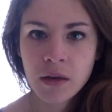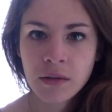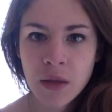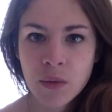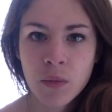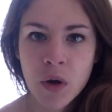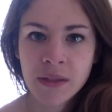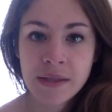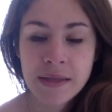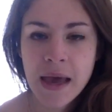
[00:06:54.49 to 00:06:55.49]
911
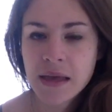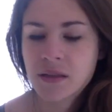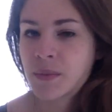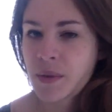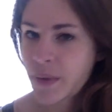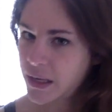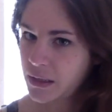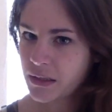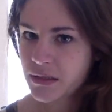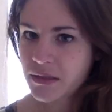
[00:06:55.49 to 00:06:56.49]
because it has to be
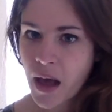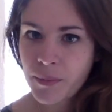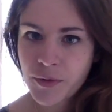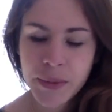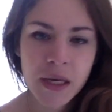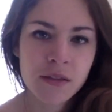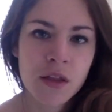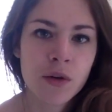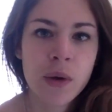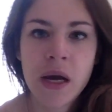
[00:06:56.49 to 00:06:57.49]
medically stopped, because
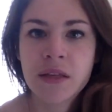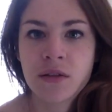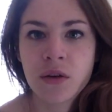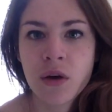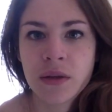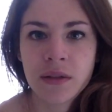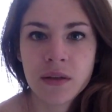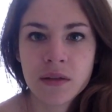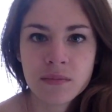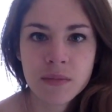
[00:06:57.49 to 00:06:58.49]
otherwise you go
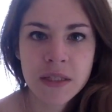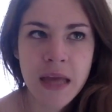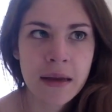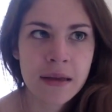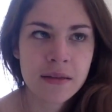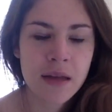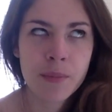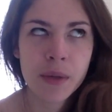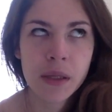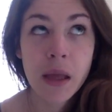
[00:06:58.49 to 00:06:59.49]
into status
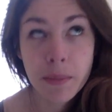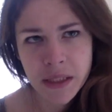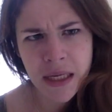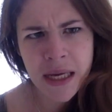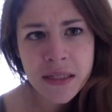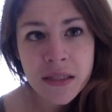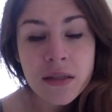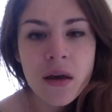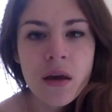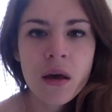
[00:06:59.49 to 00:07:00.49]
epilepticus,
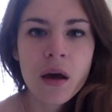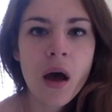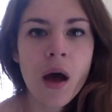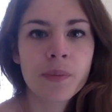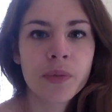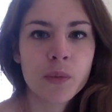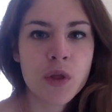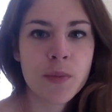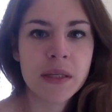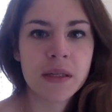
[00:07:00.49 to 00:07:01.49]

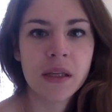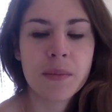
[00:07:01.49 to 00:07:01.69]
which basically